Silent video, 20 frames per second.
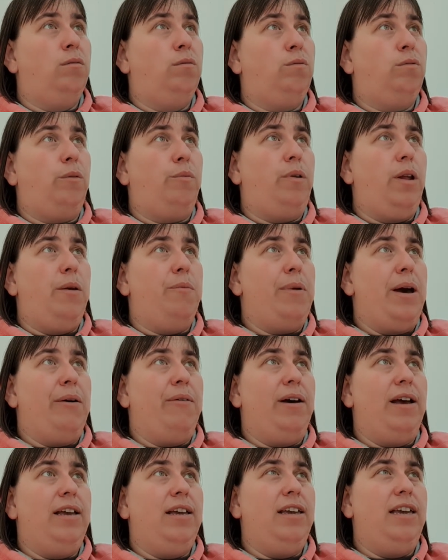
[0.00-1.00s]
probably
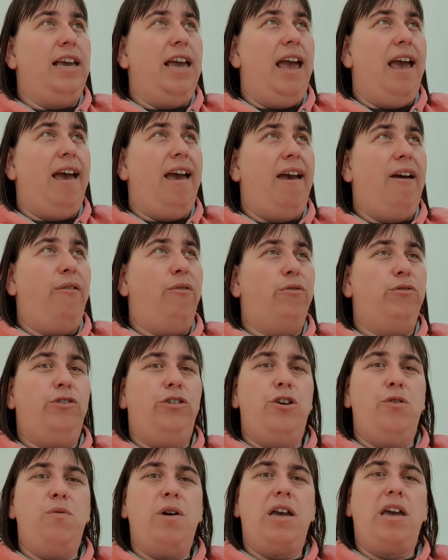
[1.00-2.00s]
about a year or
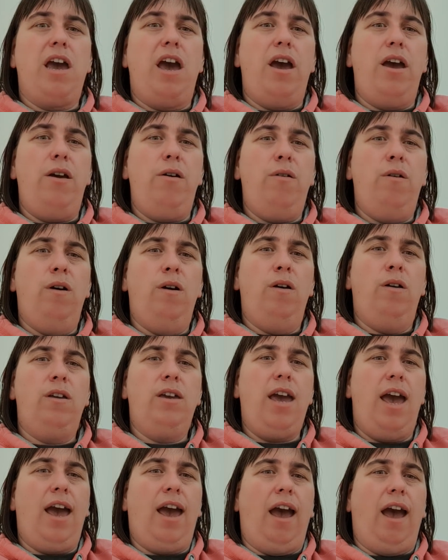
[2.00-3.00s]
two ago.
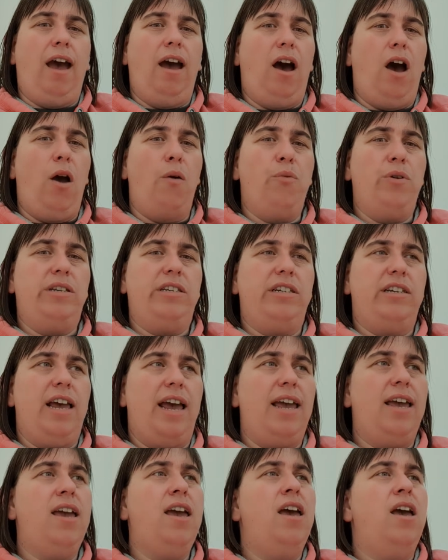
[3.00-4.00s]
Yeah, I would
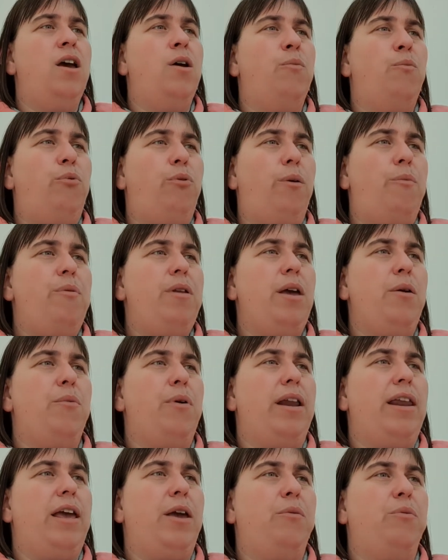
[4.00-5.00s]
say. probably
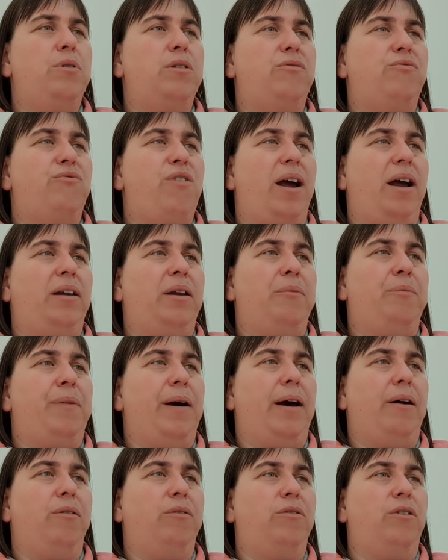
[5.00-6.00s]
when he was round
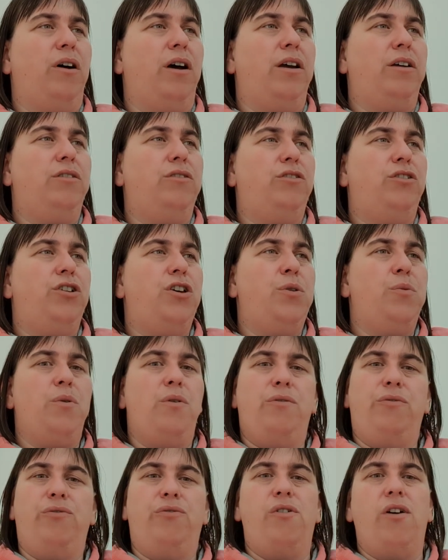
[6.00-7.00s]
about like two
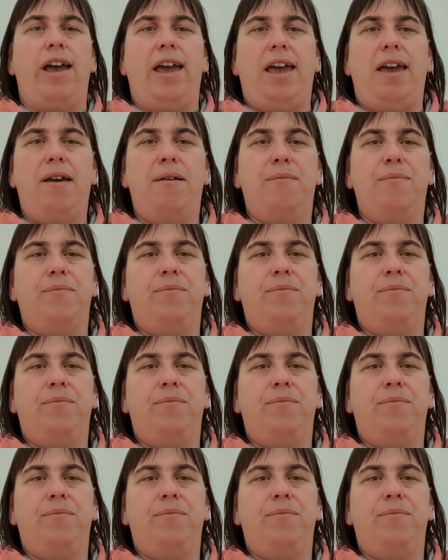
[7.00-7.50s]
or three.